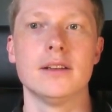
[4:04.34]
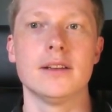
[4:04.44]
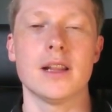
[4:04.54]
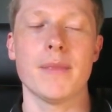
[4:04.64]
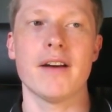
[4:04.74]

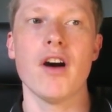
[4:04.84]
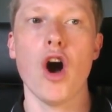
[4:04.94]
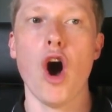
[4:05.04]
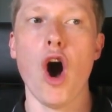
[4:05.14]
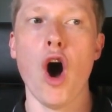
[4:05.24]
Then we have
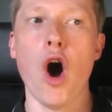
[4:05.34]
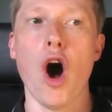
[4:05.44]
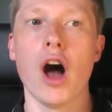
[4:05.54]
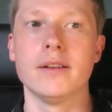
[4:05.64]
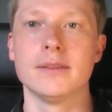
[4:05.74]

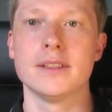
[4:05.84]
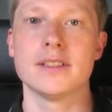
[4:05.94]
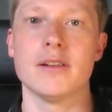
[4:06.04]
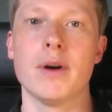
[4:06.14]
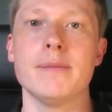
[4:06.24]
o.
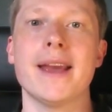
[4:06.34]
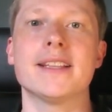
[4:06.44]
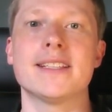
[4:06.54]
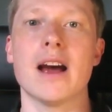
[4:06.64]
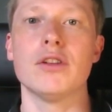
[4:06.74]
So when you make
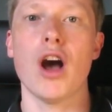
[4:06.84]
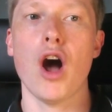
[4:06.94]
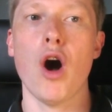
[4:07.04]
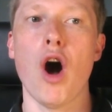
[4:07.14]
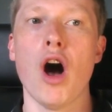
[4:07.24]
the sound
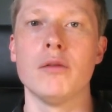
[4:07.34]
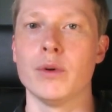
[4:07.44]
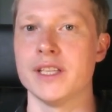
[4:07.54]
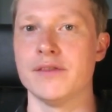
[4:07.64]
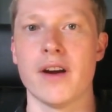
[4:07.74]
o,
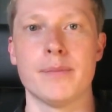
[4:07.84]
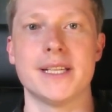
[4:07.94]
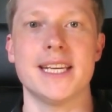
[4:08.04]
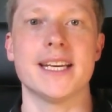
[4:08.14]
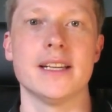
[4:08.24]
which is very
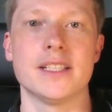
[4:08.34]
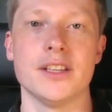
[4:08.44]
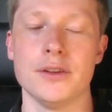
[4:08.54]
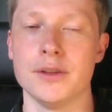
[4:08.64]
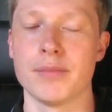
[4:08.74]
particular
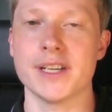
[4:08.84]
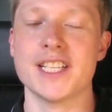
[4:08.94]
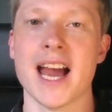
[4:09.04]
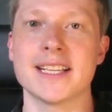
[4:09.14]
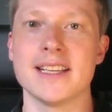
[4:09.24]
to the British
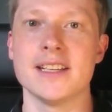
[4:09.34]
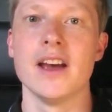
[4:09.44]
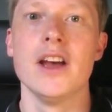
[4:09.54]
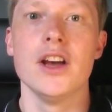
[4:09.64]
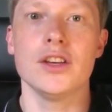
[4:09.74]
accent,
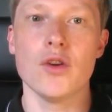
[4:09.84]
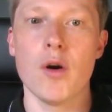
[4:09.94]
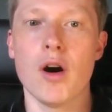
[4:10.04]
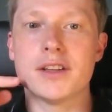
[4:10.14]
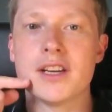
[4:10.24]

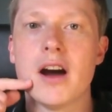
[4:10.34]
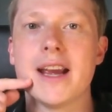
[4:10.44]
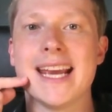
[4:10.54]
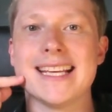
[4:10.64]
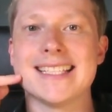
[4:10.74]
your tongue
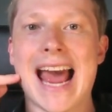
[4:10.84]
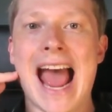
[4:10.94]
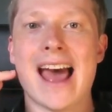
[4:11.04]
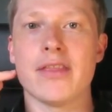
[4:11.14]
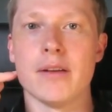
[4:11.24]
is
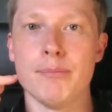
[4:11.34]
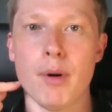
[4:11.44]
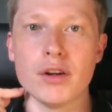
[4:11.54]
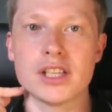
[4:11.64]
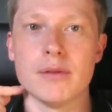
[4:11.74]
at the
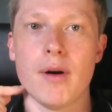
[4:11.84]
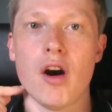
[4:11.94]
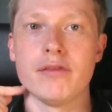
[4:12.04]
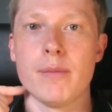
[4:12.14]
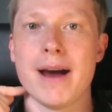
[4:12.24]
bottom
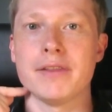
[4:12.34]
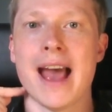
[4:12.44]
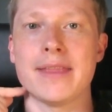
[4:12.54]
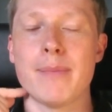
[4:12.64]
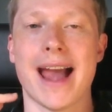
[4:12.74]
of your mouth,
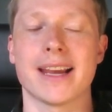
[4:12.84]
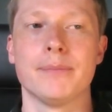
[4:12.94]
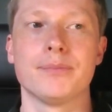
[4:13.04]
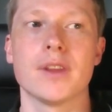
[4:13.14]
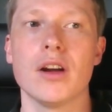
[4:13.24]
at the back.
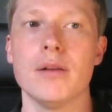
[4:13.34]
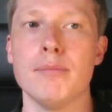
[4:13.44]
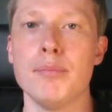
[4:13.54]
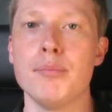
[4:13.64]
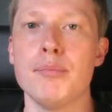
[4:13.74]

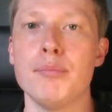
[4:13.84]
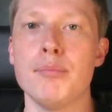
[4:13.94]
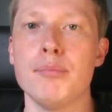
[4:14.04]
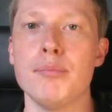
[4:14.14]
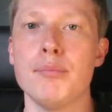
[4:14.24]

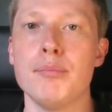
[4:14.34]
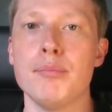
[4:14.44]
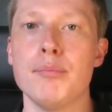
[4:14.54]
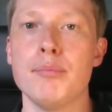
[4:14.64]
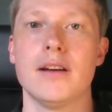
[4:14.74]
Bot,
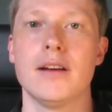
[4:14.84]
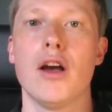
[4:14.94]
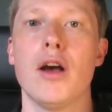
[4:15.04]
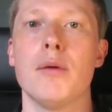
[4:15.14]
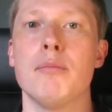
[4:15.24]

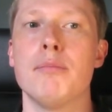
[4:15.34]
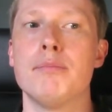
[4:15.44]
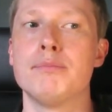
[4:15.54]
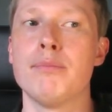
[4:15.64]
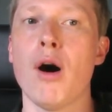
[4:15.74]

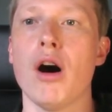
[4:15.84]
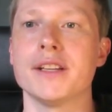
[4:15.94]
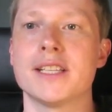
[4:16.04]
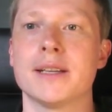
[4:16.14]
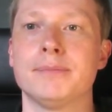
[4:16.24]

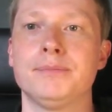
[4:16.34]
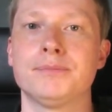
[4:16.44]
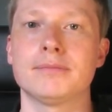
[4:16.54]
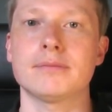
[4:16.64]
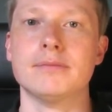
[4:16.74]
bot.
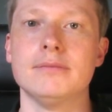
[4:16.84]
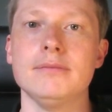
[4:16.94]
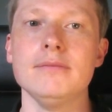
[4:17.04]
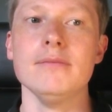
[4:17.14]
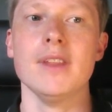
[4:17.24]

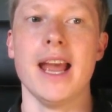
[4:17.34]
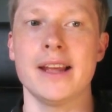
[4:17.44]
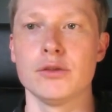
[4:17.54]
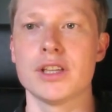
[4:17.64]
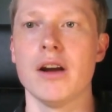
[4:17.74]

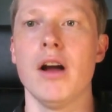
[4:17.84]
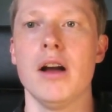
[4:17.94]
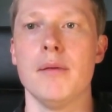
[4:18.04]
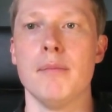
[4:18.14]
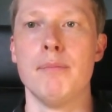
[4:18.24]
And also
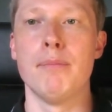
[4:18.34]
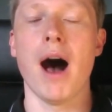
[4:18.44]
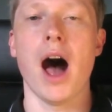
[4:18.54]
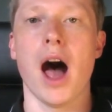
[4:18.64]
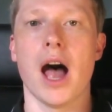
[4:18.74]

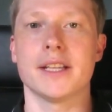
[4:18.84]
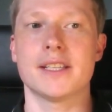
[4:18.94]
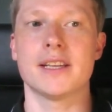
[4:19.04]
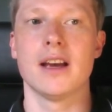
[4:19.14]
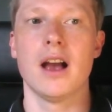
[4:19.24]
Bart,